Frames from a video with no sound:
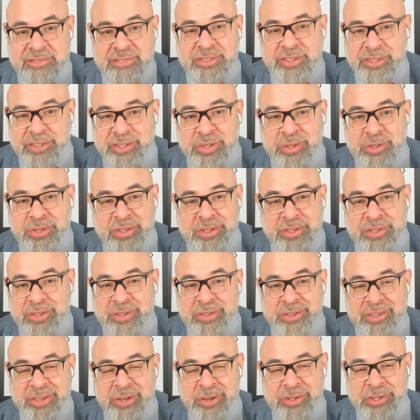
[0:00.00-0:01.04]

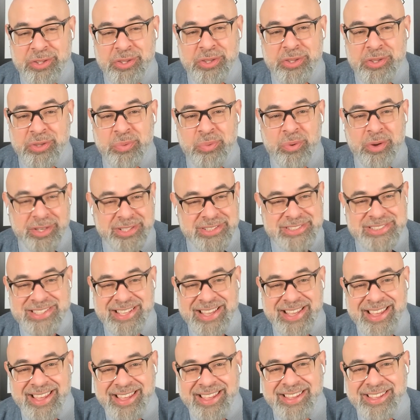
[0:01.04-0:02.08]
you want to
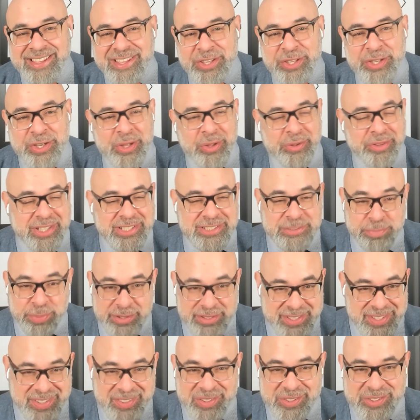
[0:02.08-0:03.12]
say, this
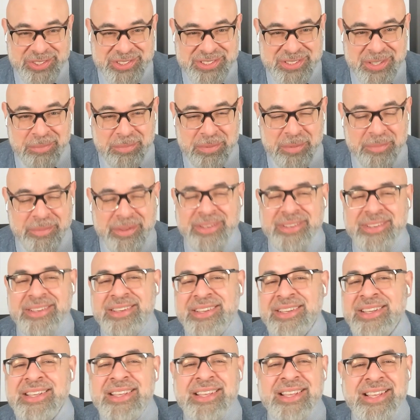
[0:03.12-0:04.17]
particular supplement
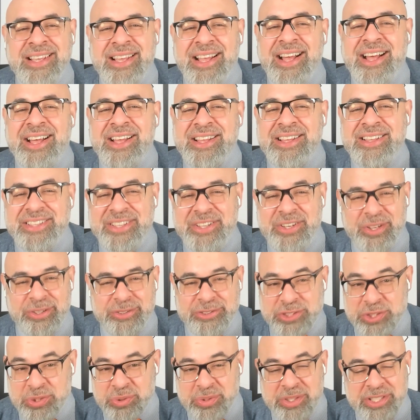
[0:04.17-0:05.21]

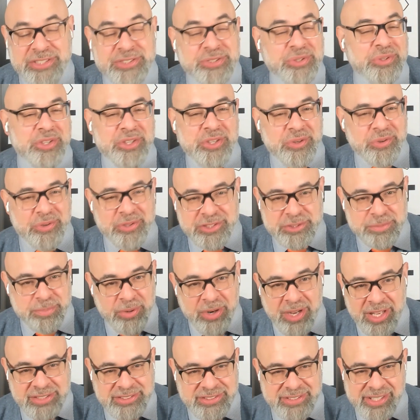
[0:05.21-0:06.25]
treats or cures
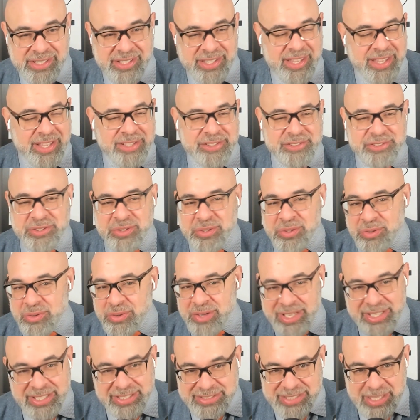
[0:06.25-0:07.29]
prostate cancer
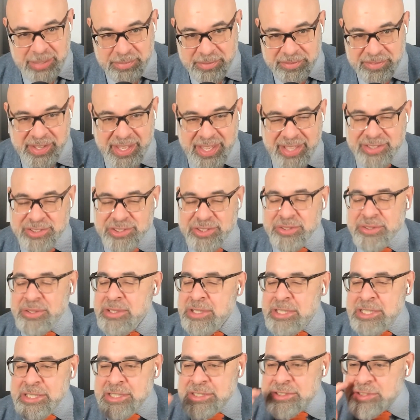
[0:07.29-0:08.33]
or any type of cancer.
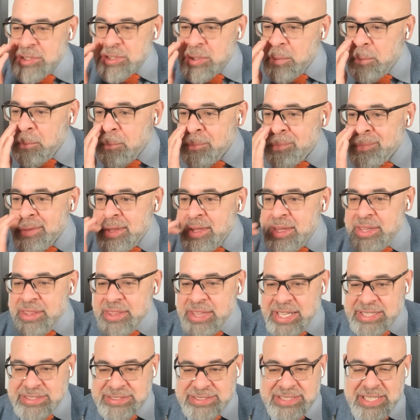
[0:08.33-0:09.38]
So
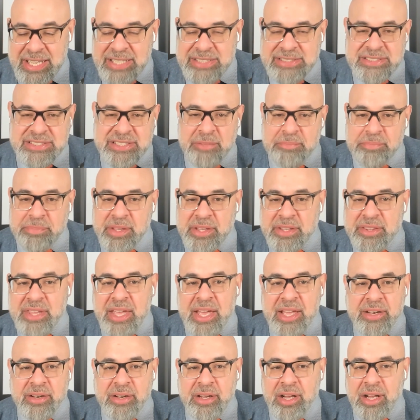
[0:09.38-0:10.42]
that's not something
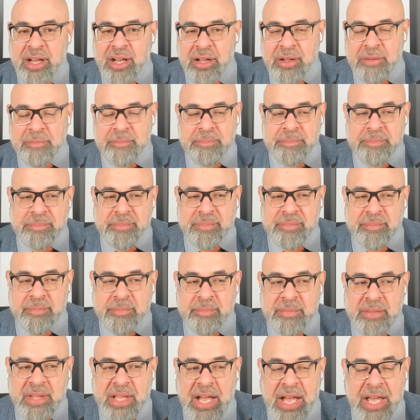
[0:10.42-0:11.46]
that
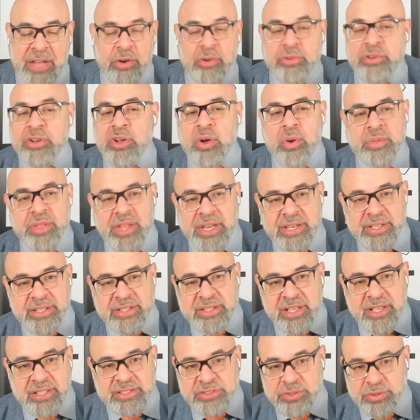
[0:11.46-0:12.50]
I don't know that it
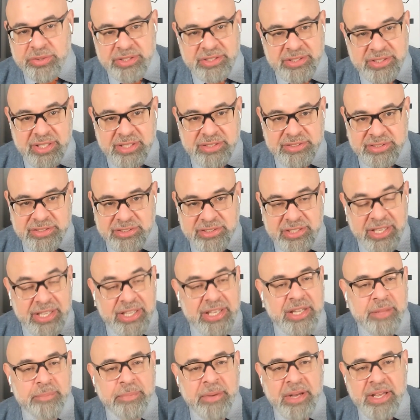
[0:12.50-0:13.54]
does or it doesn't
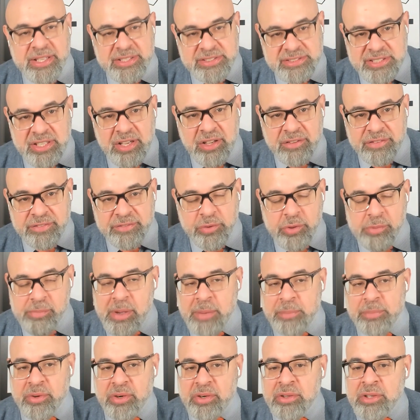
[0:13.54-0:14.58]
in it by itself.
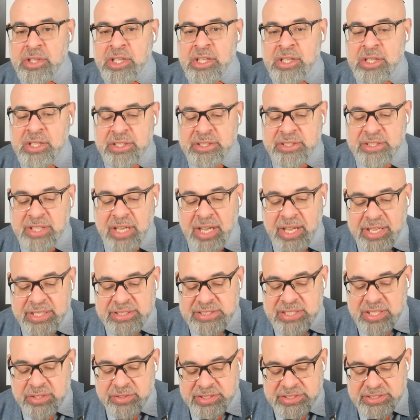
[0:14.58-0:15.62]
Remember,
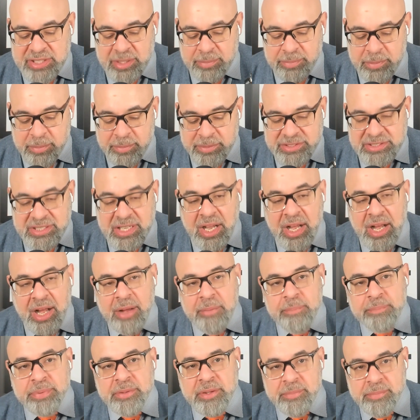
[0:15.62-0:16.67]
dietary supplements
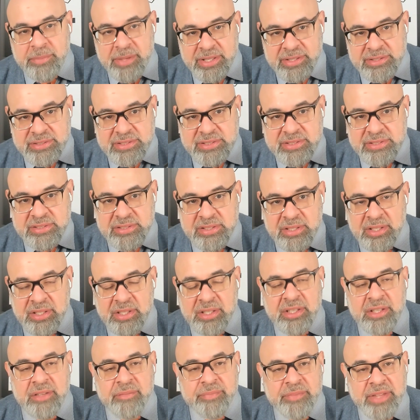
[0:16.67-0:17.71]
complements
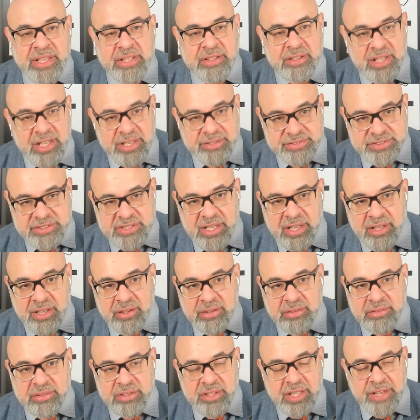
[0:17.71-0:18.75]
a
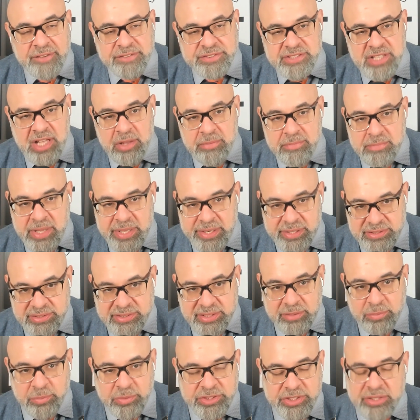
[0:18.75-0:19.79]
lifestyle
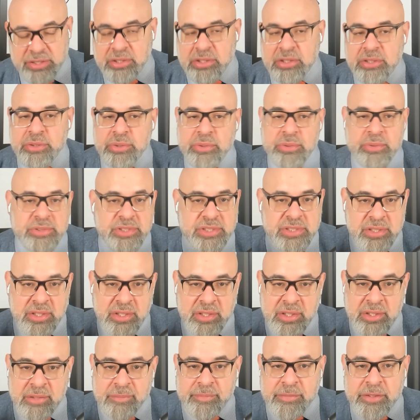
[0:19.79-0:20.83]
medicine, which includes
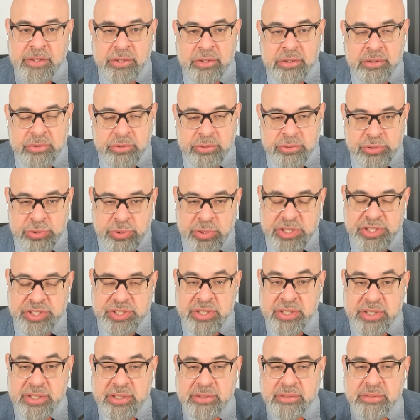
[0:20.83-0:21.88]

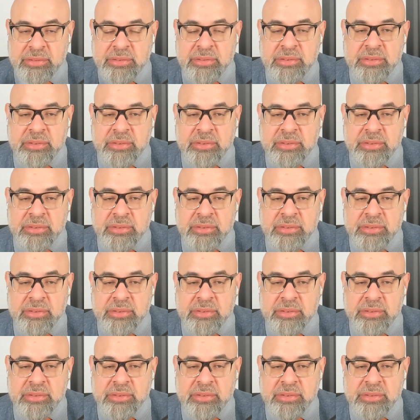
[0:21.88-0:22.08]
nutrition,